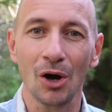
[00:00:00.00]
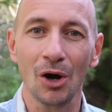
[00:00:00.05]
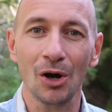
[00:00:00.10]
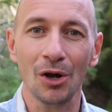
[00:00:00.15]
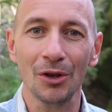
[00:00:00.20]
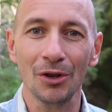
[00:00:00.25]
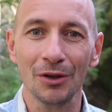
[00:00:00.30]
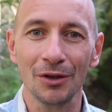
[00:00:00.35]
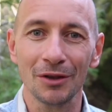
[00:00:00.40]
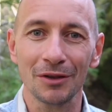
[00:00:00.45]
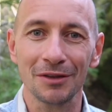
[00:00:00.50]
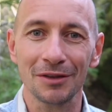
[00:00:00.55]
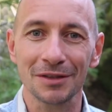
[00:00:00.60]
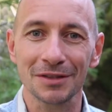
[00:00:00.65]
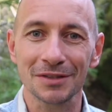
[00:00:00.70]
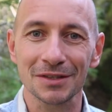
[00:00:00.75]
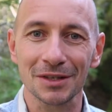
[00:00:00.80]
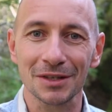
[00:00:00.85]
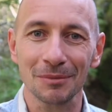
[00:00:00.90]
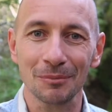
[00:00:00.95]
on
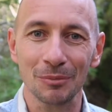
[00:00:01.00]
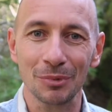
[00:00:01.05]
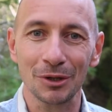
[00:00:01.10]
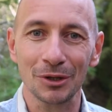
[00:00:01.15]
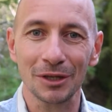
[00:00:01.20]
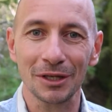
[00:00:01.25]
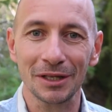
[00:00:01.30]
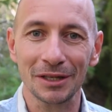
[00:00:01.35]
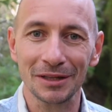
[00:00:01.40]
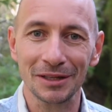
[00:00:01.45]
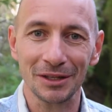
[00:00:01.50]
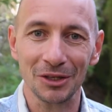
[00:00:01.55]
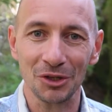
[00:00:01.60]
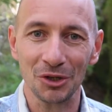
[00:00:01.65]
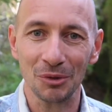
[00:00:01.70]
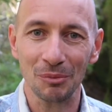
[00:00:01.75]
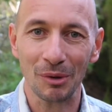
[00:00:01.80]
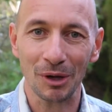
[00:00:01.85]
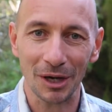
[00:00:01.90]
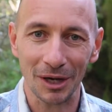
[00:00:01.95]
this completely
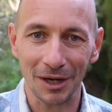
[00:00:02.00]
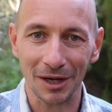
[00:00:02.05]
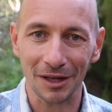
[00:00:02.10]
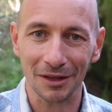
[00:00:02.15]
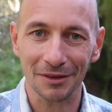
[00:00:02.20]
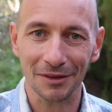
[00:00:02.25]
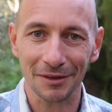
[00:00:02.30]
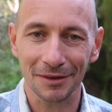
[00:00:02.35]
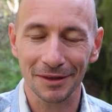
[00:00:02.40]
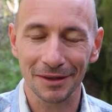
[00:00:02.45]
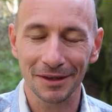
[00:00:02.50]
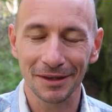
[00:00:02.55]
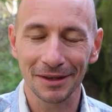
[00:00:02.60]
new path.